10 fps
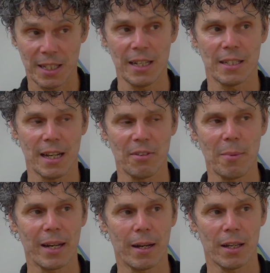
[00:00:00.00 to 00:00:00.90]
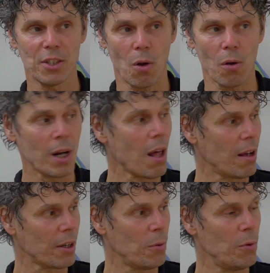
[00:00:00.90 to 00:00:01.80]
still is a lovely man, uh, Scott
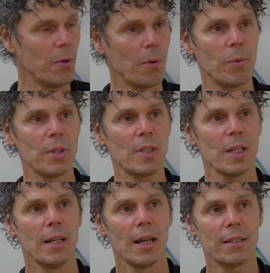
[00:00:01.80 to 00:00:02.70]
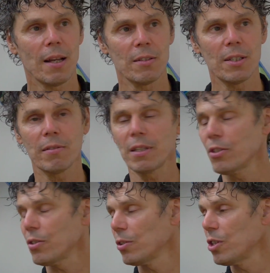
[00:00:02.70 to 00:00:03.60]
Clark, who was a dancer in the
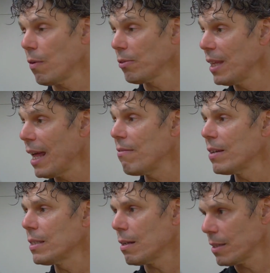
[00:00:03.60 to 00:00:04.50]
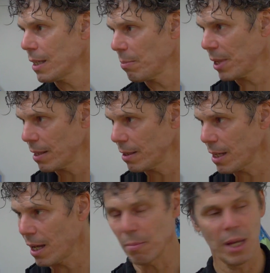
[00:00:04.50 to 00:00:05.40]
Siobhan Davies dance company mm -hmm. at the
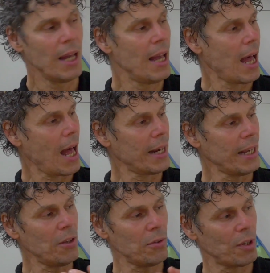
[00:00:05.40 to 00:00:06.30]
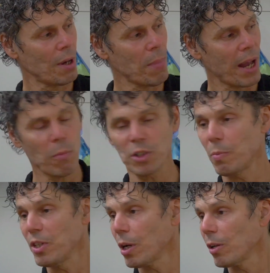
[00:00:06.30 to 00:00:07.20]
time. And he used to come by and watch
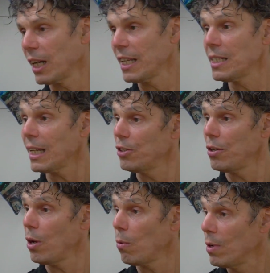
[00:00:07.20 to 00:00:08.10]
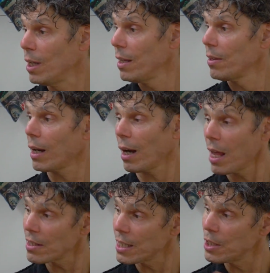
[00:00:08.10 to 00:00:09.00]
me juggle, and he said, You know, the
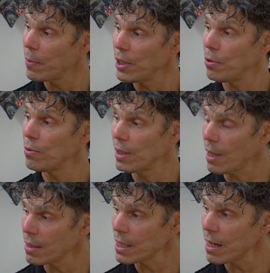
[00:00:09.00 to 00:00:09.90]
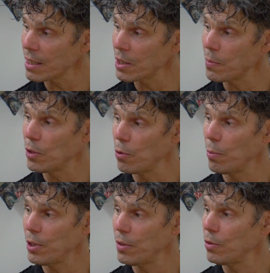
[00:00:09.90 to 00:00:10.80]
classes we do, the dance classes we do,
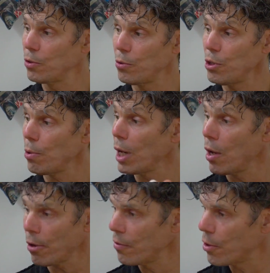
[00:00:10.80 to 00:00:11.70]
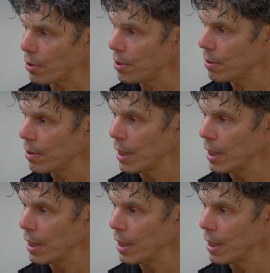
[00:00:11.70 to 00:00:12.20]
would do you a lot of good.